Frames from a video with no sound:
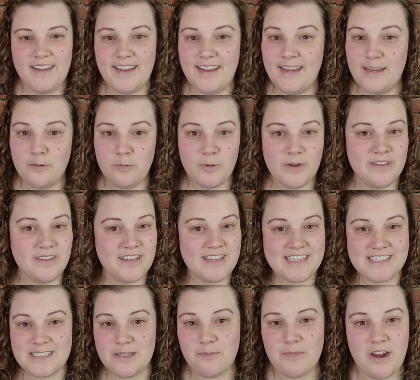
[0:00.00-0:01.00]
It really
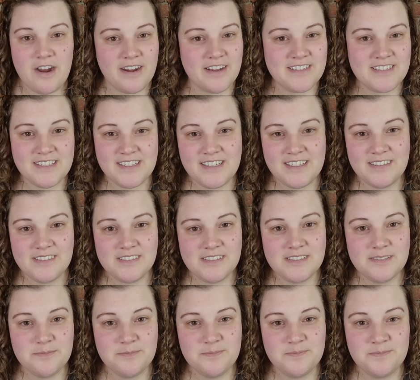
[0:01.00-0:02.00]
isn't rocket
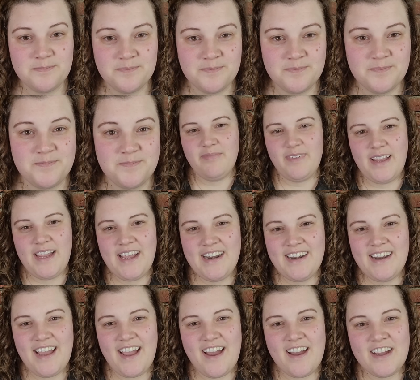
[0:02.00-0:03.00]
science.
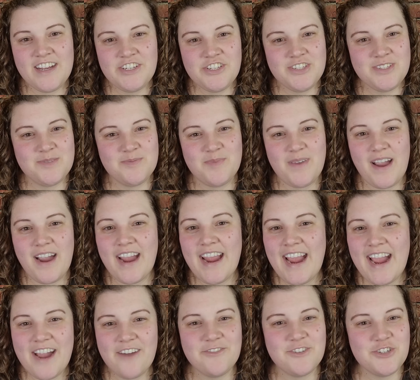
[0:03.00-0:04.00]
And I just, I
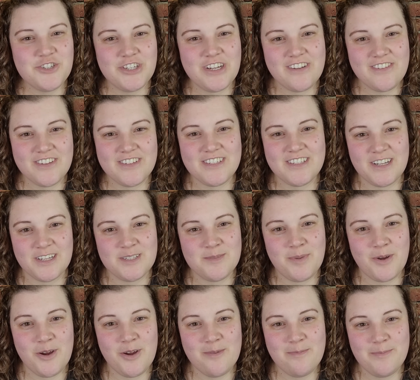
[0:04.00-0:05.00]
have to share this next
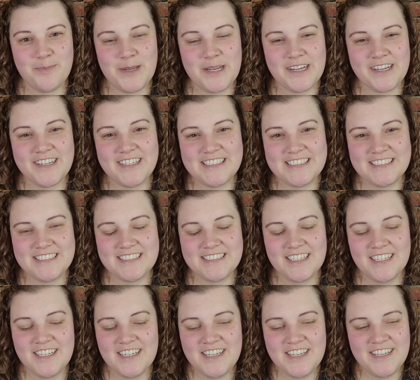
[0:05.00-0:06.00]
part because
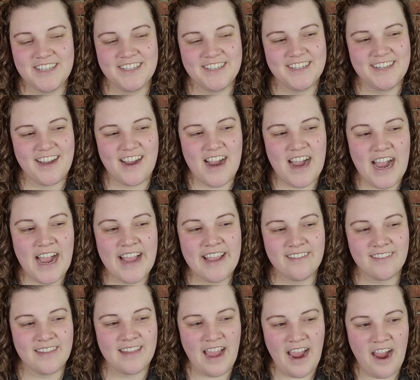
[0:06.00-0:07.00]
I
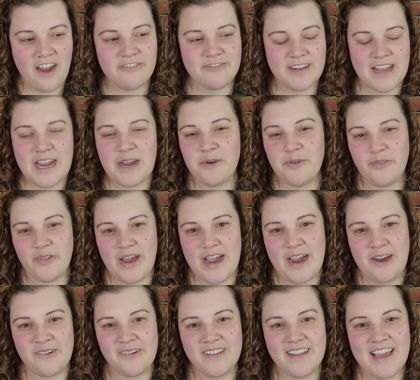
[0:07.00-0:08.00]
laughed out
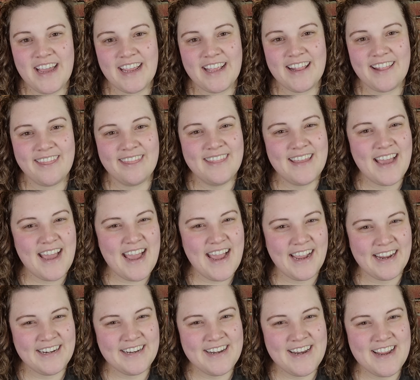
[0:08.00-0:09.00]
loud. Like, the
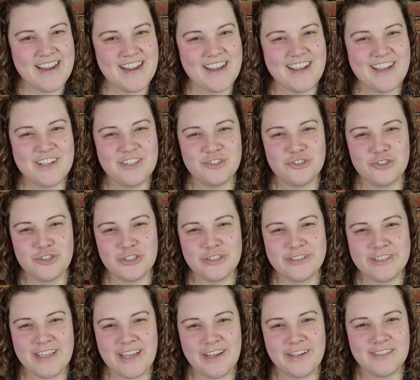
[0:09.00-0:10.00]
editing is
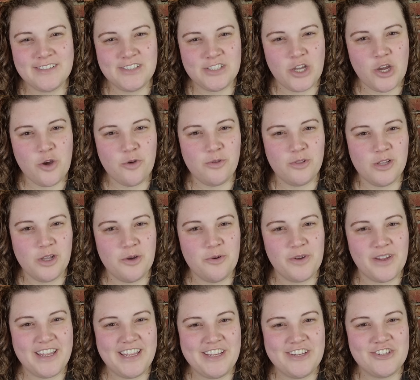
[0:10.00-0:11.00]
just like so low
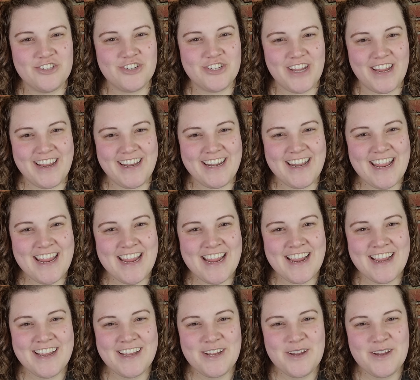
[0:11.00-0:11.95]
key shady